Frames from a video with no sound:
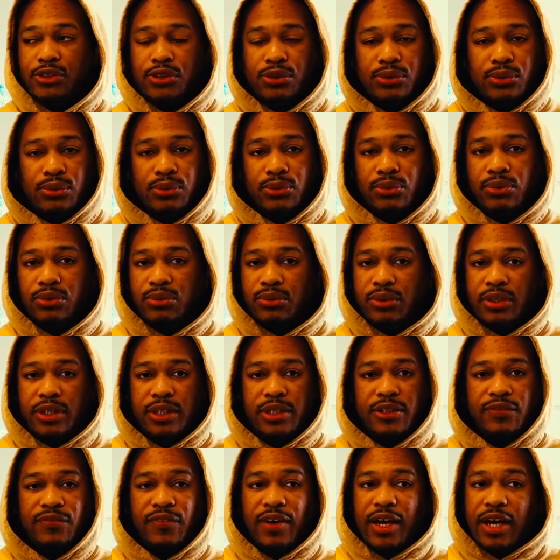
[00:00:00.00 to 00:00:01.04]
2,
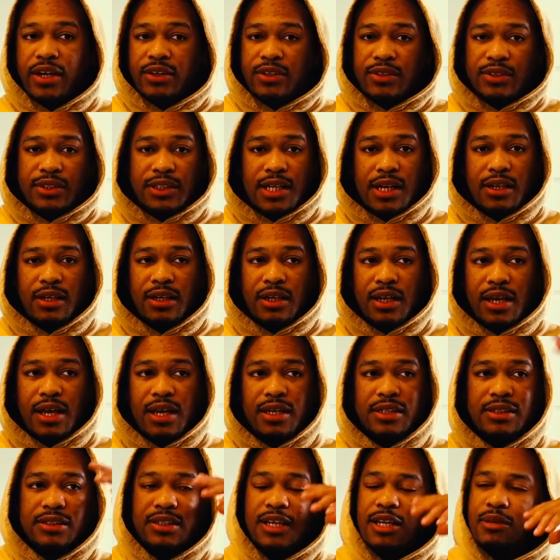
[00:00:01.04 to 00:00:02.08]
3, 5 years down the
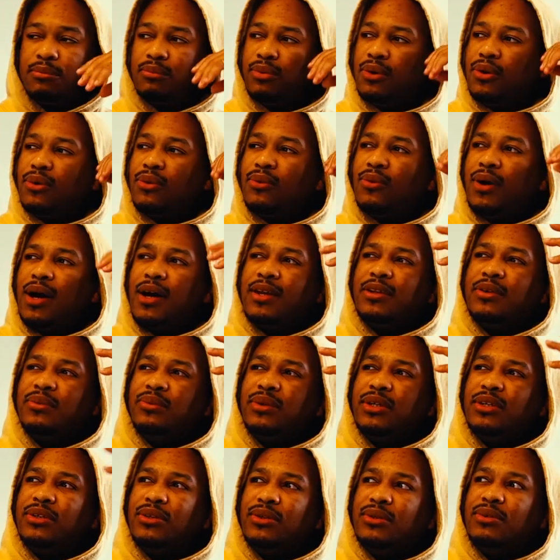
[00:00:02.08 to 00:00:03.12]
line, it's like, bro, why did
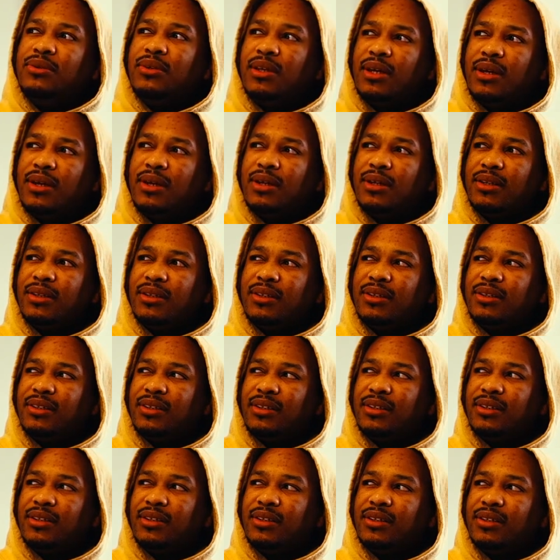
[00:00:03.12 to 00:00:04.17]
we do that?
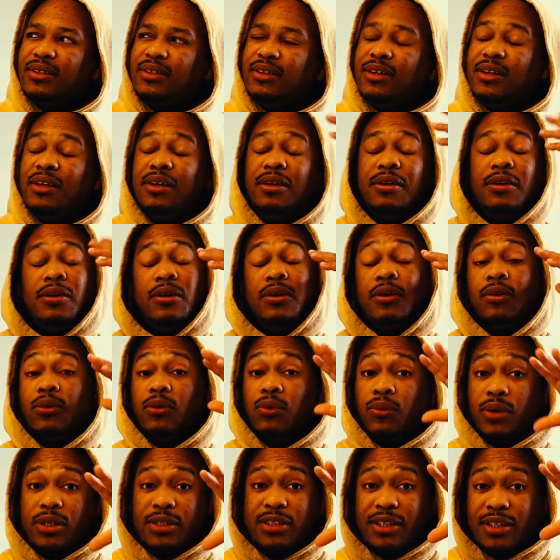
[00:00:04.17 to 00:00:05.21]

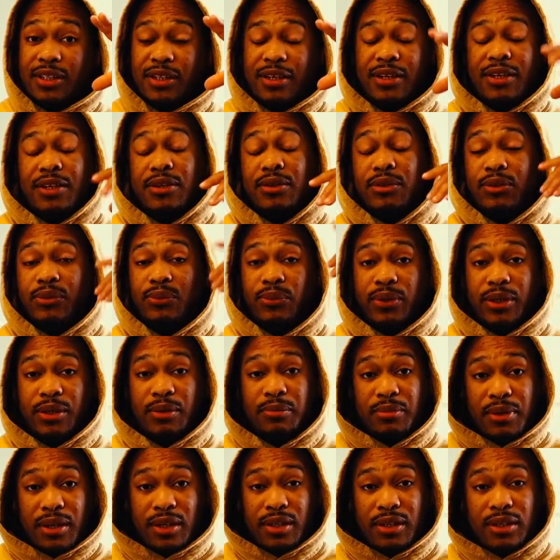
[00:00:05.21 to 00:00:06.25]
Once again, we
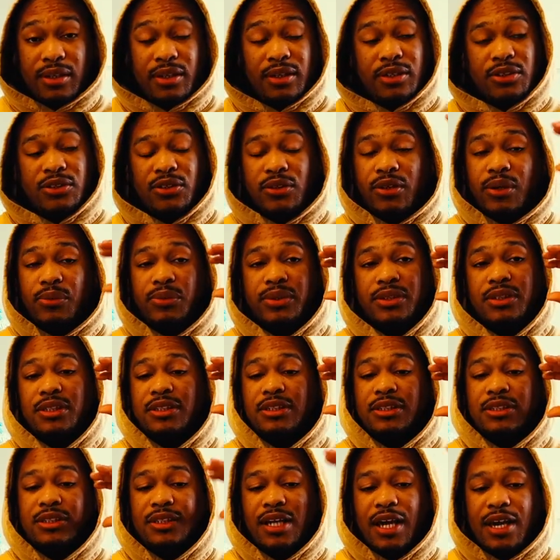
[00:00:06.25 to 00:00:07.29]
the money. So it was
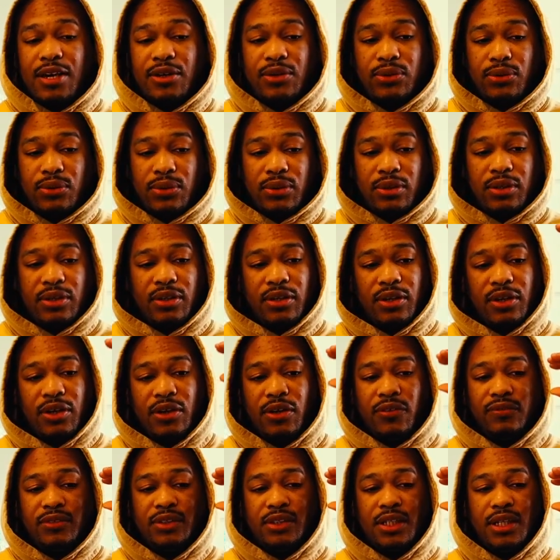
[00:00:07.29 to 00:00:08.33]
this cycle
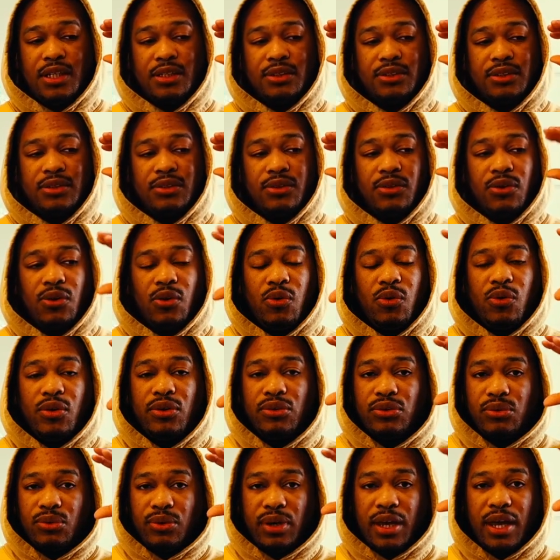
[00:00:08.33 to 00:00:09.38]
of just
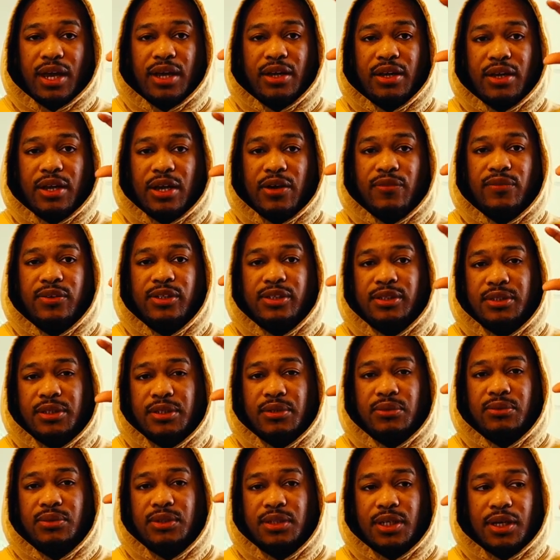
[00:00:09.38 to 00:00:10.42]
going through that every
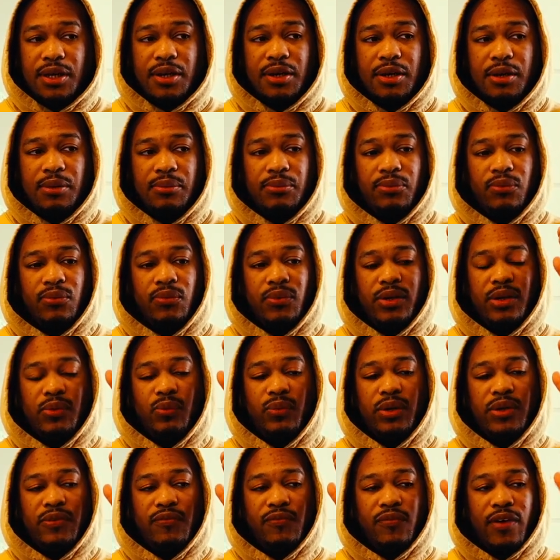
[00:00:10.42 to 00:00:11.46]
single time when
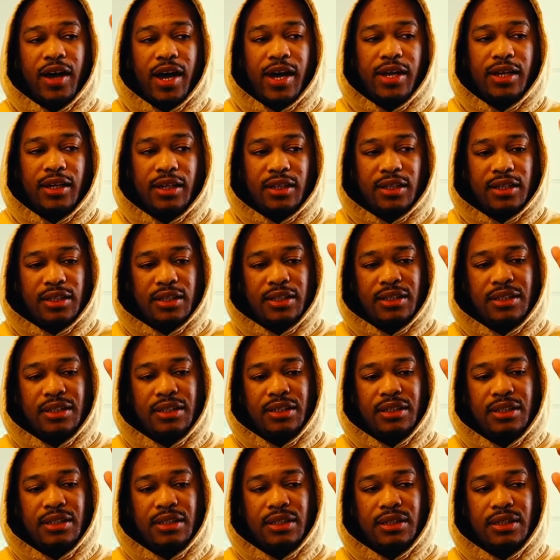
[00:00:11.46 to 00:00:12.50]
we finally
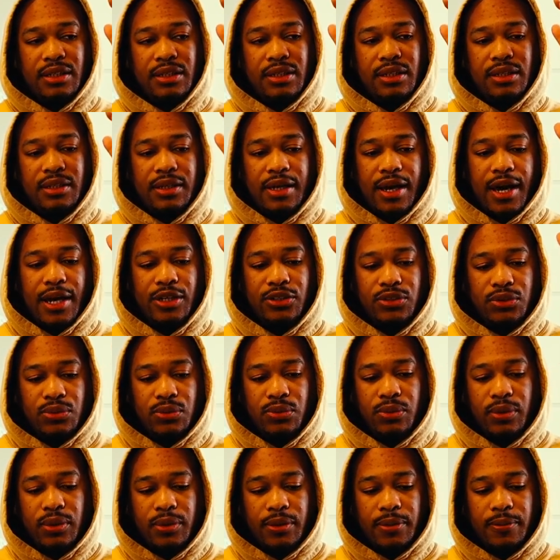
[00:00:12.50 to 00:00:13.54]
got
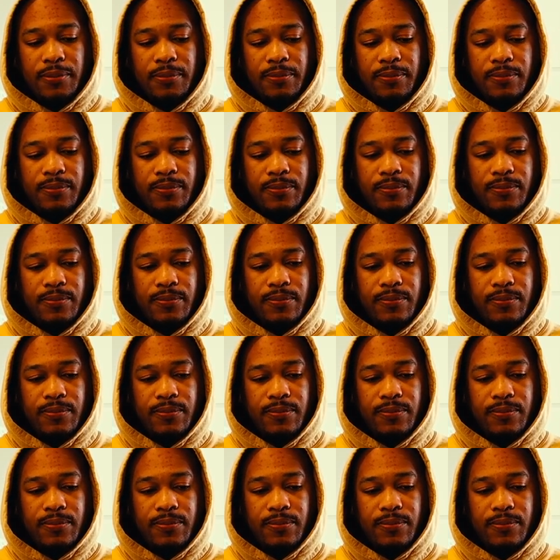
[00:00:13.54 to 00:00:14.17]
to